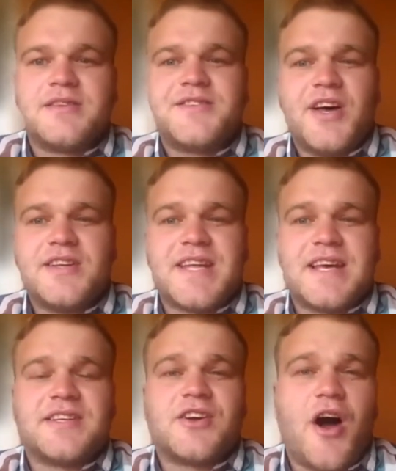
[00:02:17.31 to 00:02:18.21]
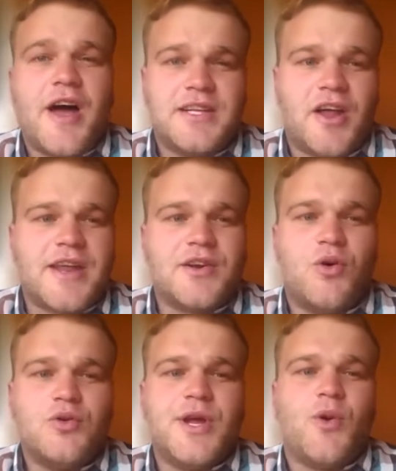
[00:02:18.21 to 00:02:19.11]
SARS has a guideline
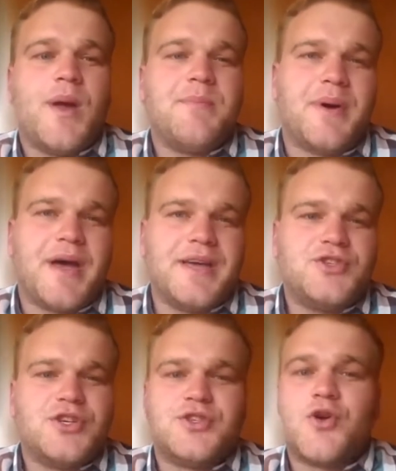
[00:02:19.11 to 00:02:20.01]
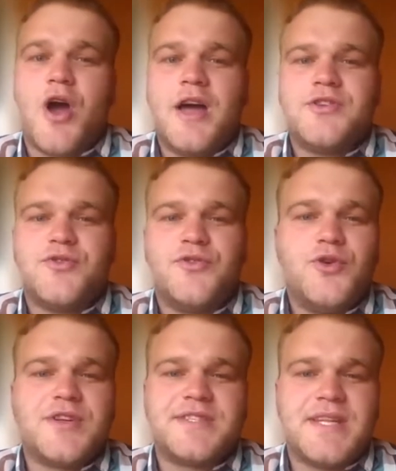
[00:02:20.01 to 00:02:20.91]
on their webpage to guide you through
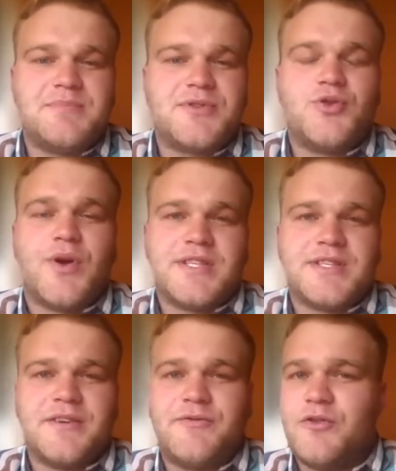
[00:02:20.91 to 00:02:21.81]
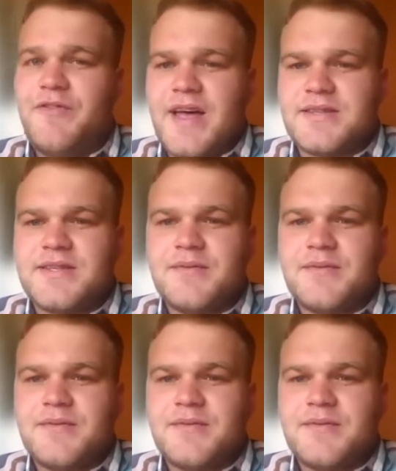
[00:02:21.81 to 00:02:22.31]
the steps to register for VAT.